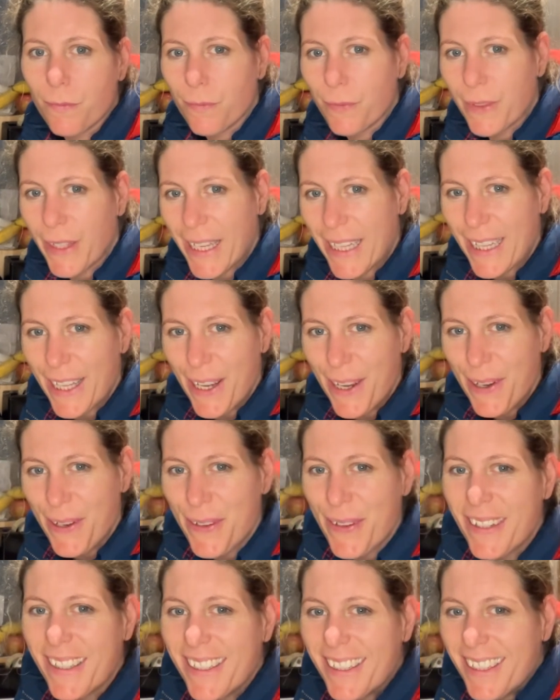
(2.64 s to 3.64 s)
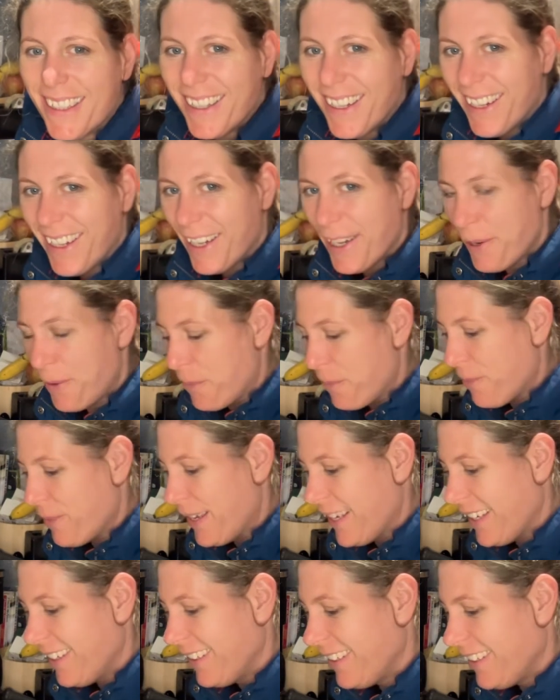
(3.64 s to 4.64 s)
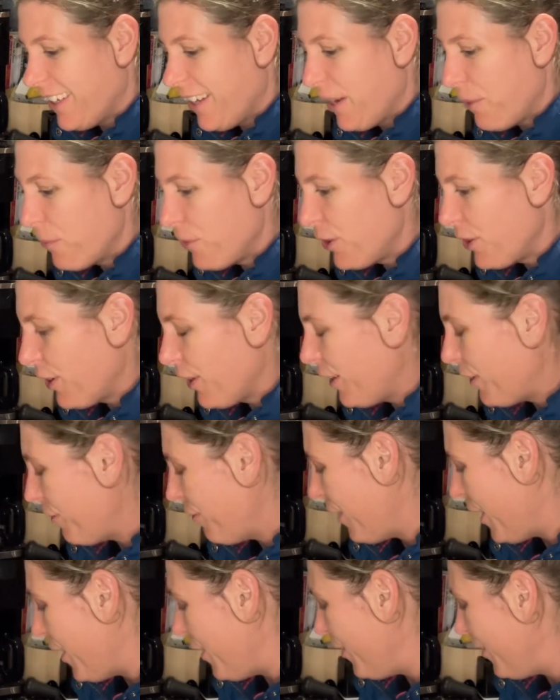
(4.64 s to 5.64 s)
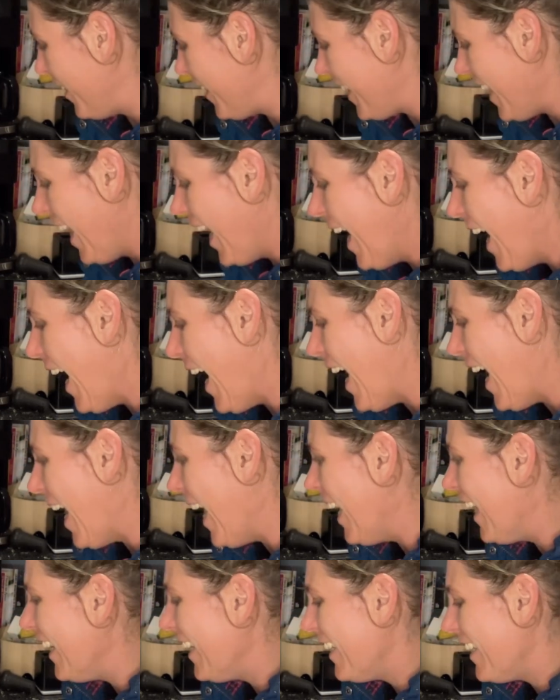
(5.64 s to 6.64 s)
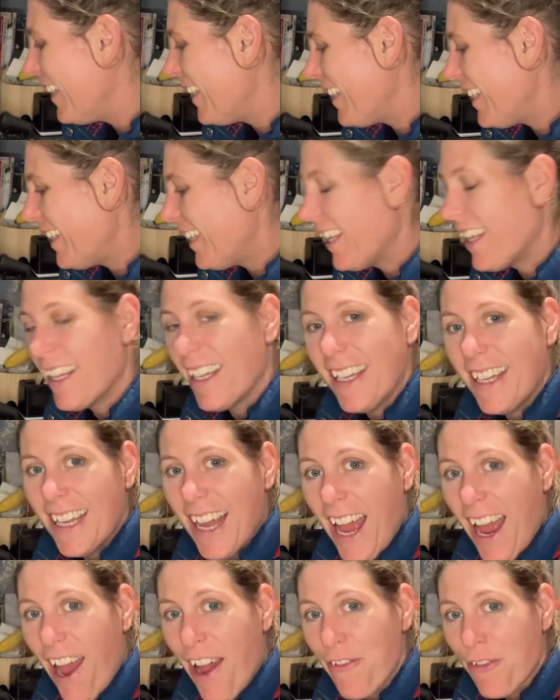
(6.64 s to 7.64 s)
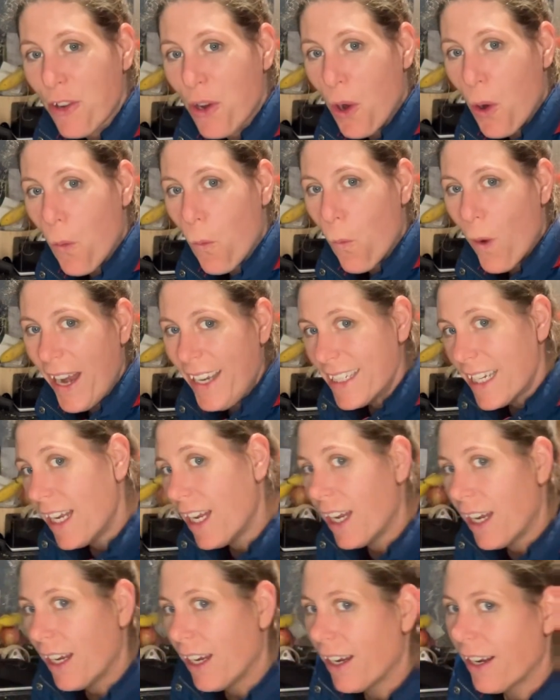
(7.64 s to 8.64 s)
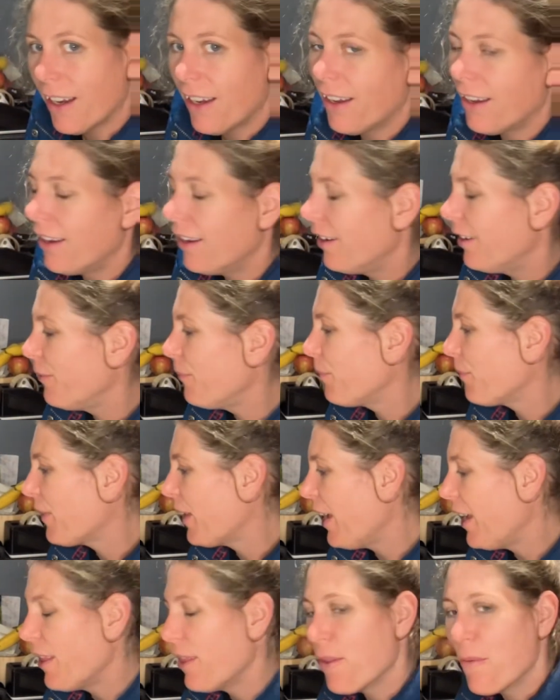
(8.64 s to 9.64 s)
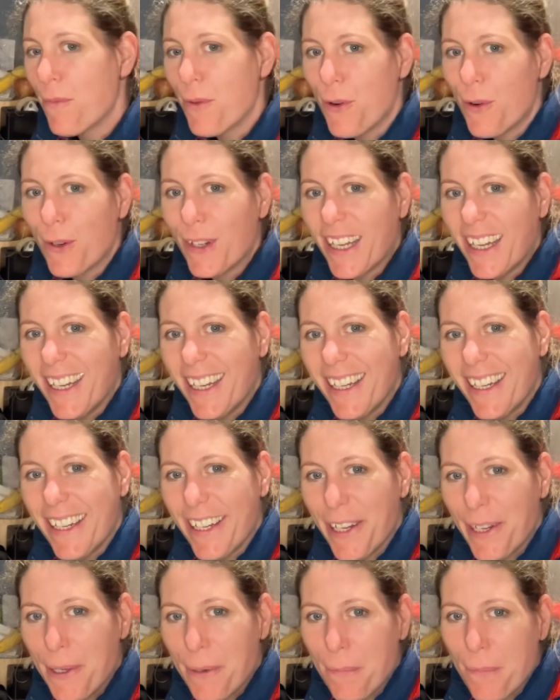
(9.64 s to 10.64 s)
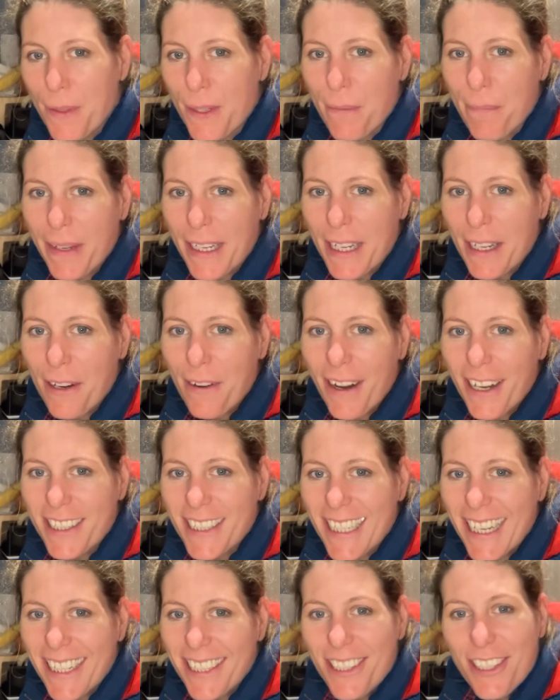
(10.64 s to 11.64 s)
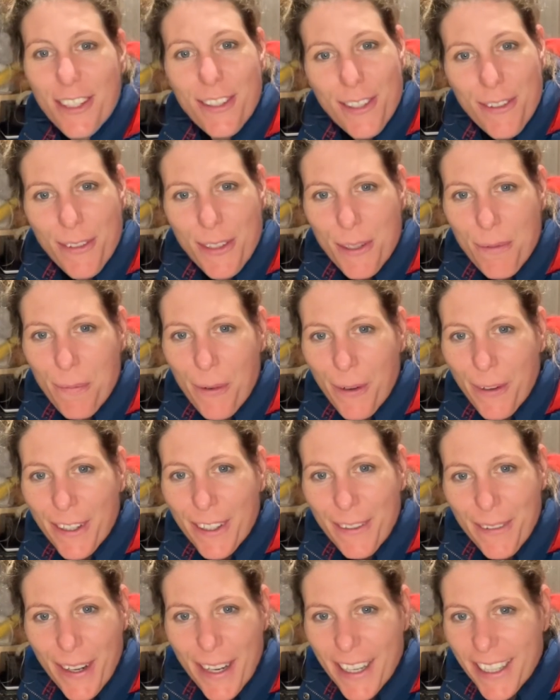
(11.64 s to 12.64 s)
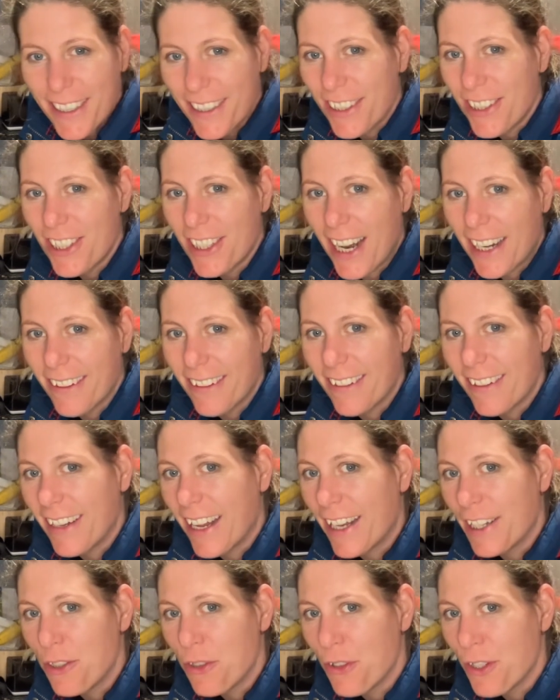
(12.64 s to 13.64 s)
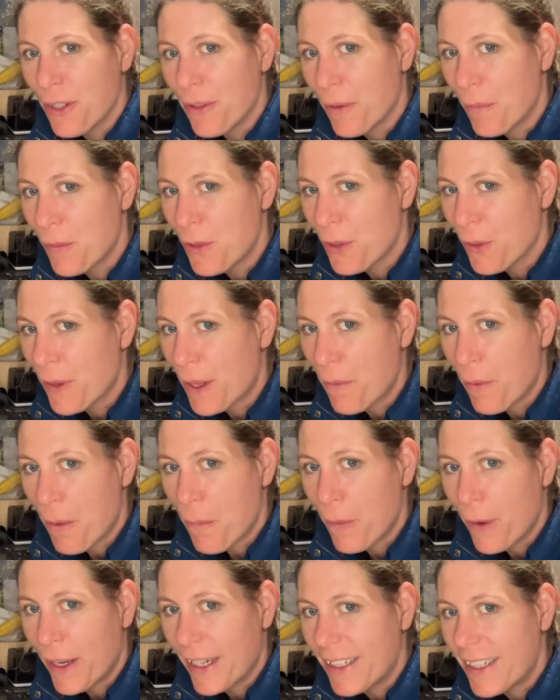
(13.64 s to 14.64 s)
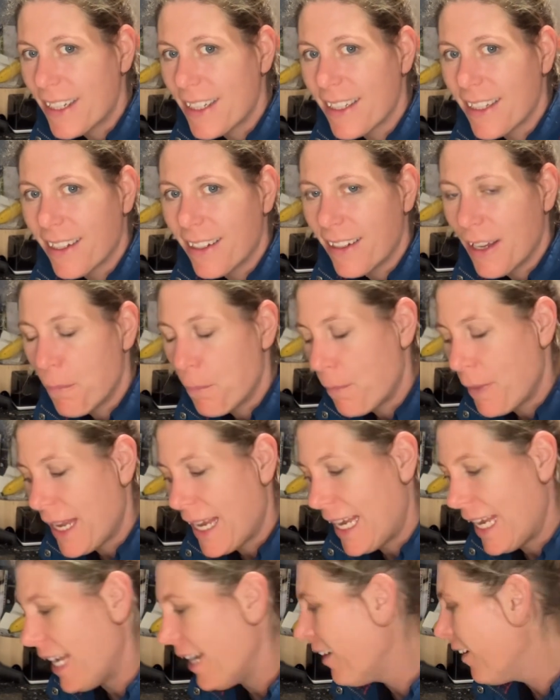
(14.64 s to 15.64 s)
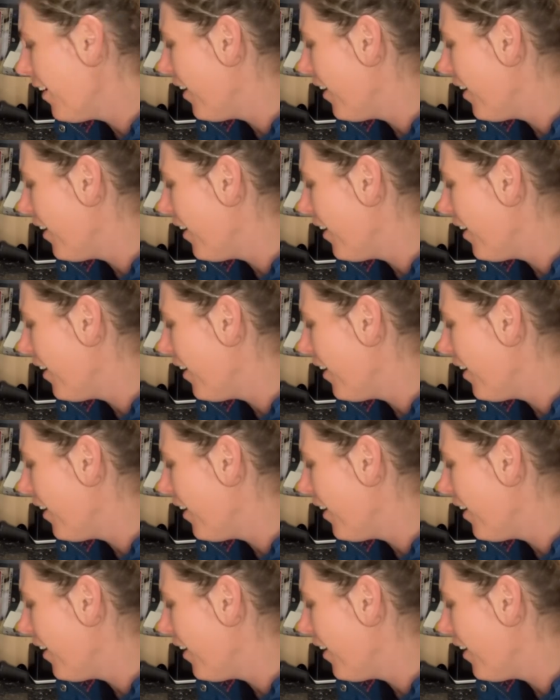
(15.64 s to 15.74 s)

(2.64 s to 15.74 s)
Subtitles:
Hello, I'm Charlotte Rose, and yeah, I've got a wedding in the morning. So many congratulations for tomorrow, Shannon and Andrew. I'm sure they won't mind me